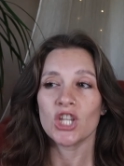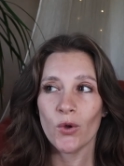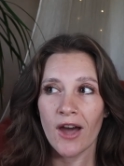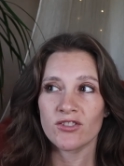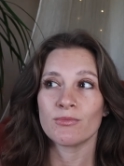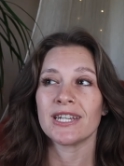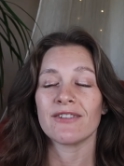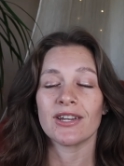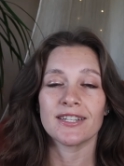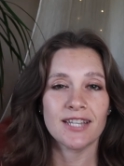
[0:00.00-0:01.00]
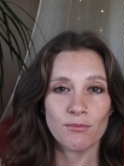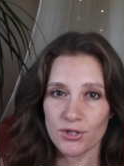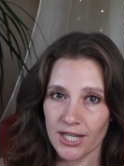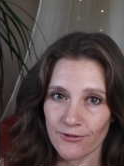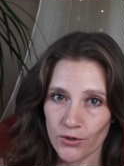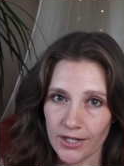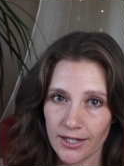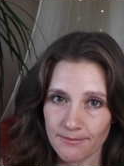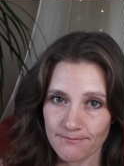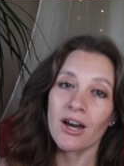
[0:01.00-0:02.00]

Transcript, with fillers: you have to be giving us 10% of your income.